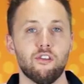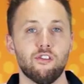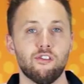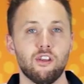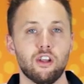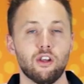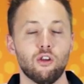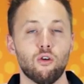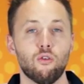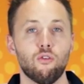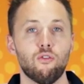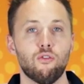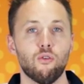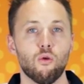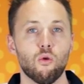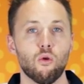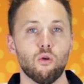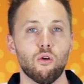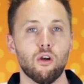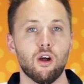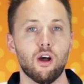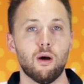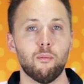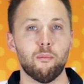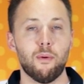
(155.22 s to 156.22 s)
signal
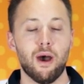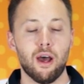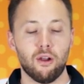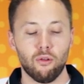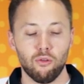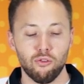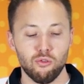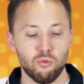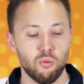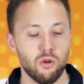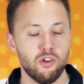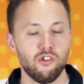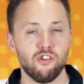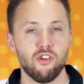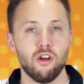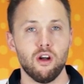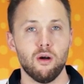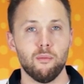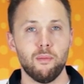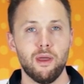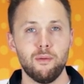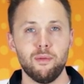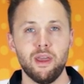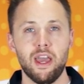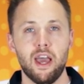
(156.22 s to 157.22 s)
for models which
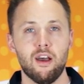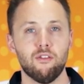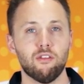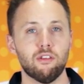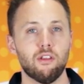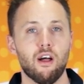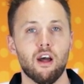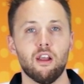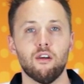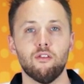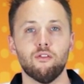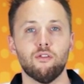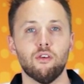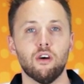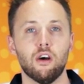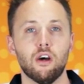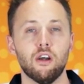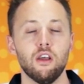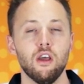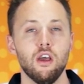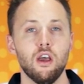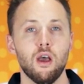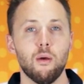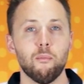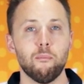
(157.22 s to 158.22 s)
maybe have a lot
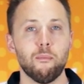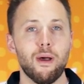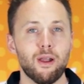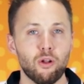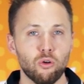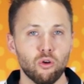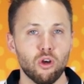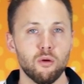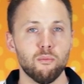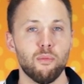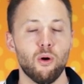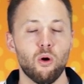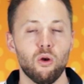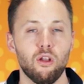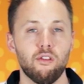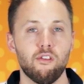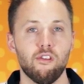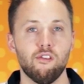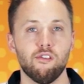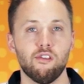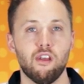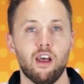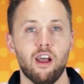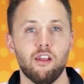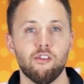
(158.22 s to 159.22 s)
of metal
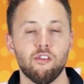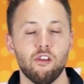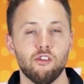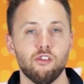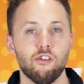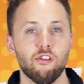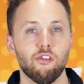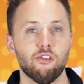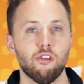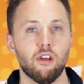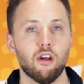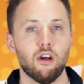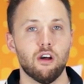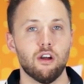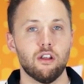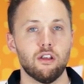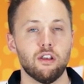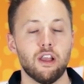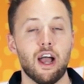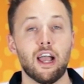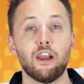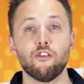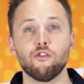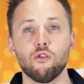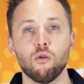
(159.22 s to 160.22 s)
components inside, such as
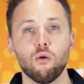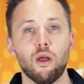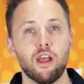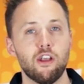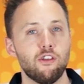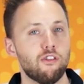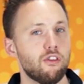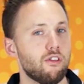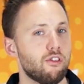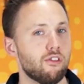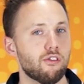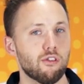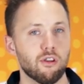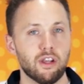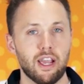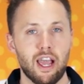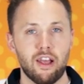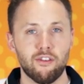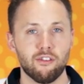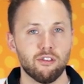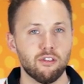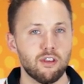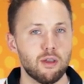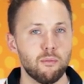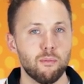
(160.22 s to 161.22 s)
nitro engines or
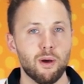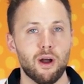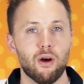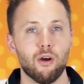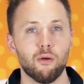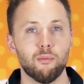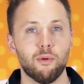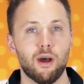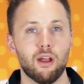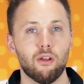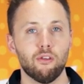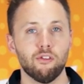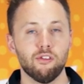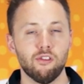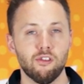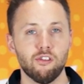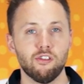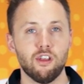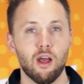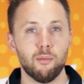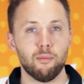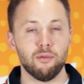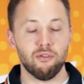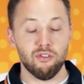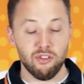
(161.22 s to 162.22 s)
gasoline-powered models,
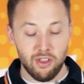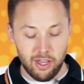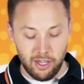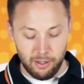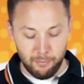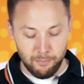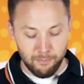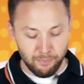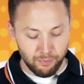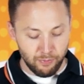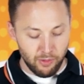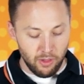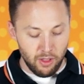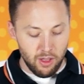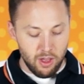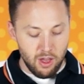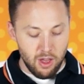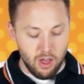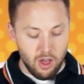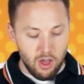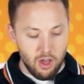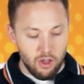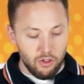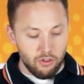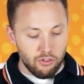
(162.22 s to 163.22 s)
this type of thing.
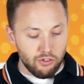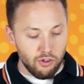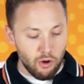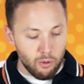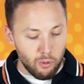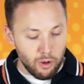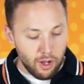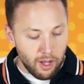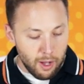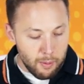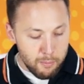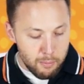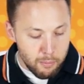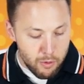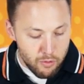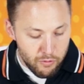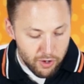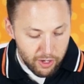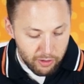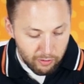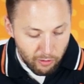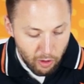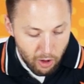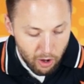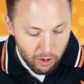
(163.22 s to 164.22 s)
So
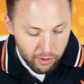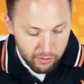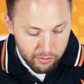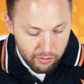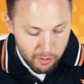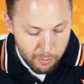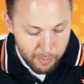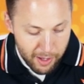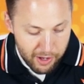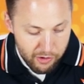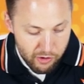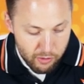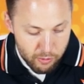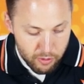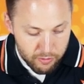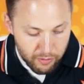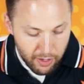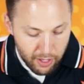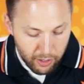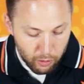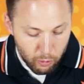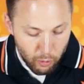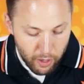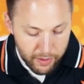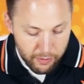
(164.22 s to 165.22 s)
moving along, as I mentioned, we've
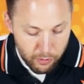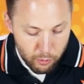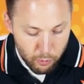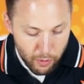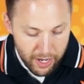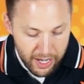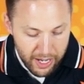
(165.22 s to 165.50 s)
got quite the